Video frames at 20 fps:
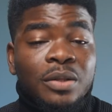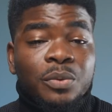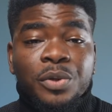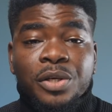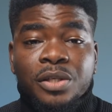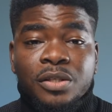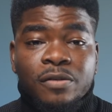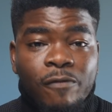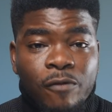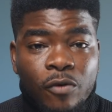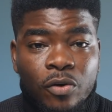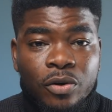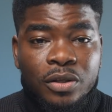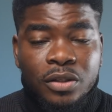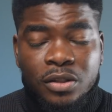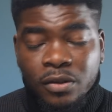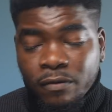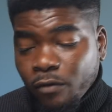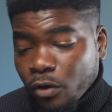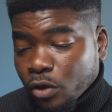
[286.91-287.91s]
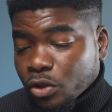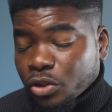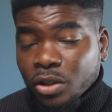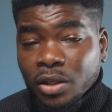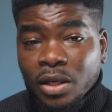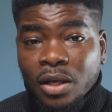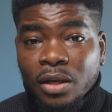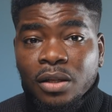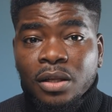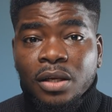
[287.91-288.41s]
way, it's fun, it's
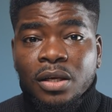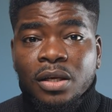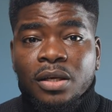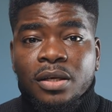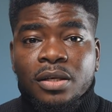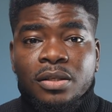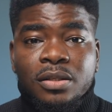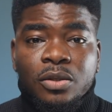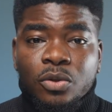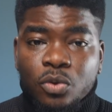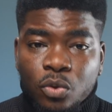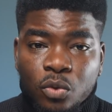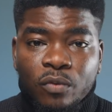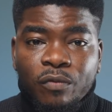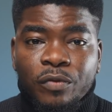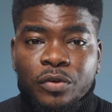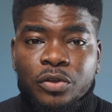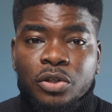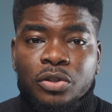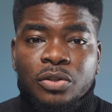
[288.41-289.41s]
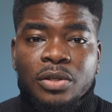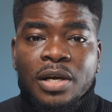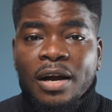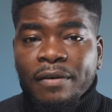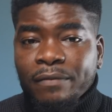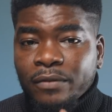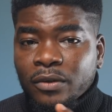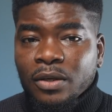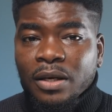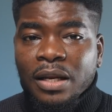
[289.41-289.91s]
functional, it's a cool feature to
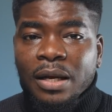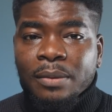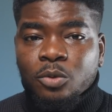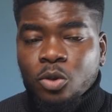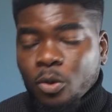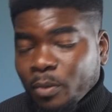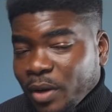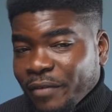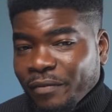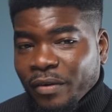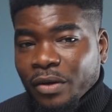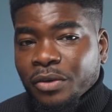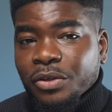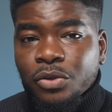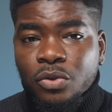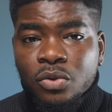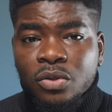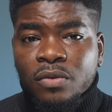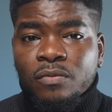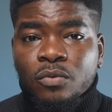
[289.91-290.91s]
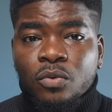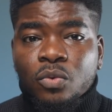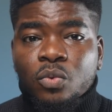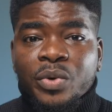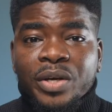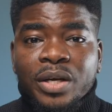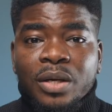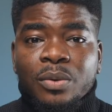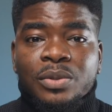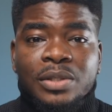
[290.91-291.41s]
have on your laptop. I found it useful
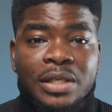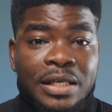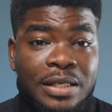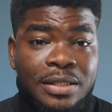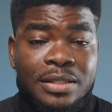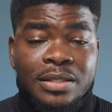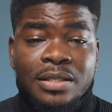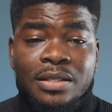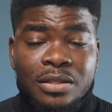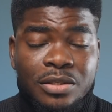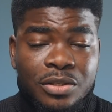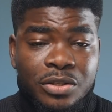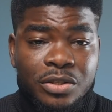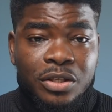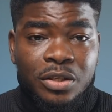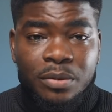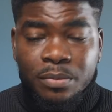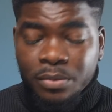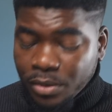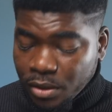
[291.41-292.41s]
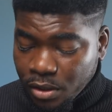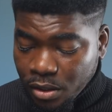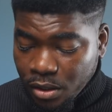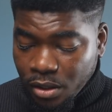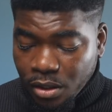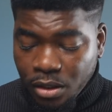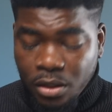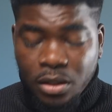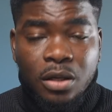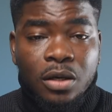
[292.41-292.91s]
when I was editing the script
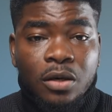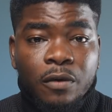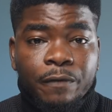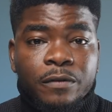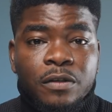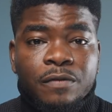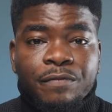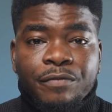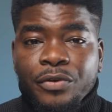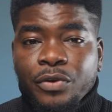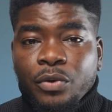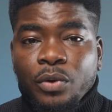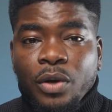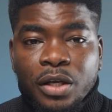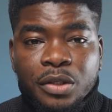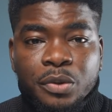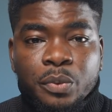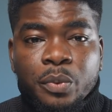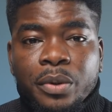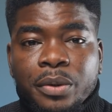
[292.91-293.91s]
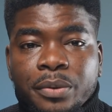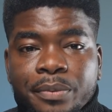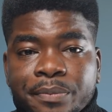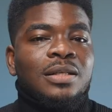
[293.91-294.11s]
of this video as well.